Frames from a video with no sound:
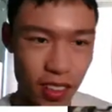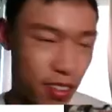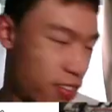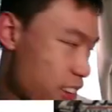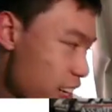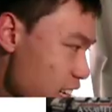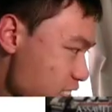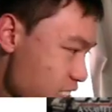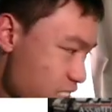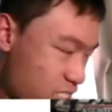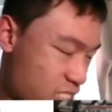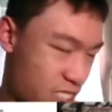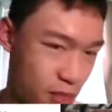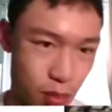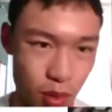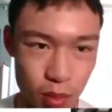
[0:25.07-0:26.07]
fast, like
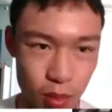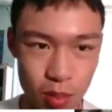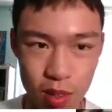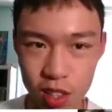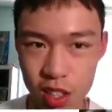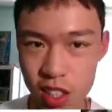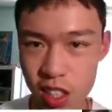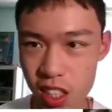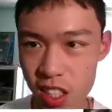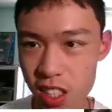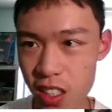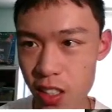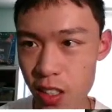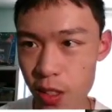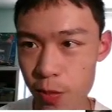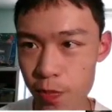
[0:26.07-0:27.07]
simple project.
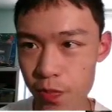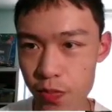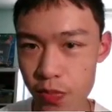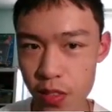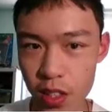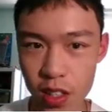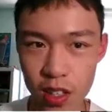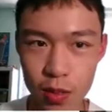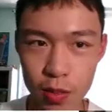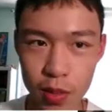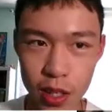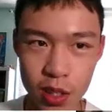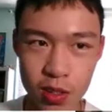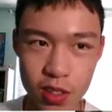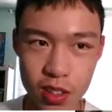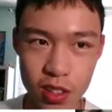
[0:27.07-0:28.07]
I
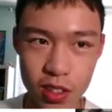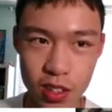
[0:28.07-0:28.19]
used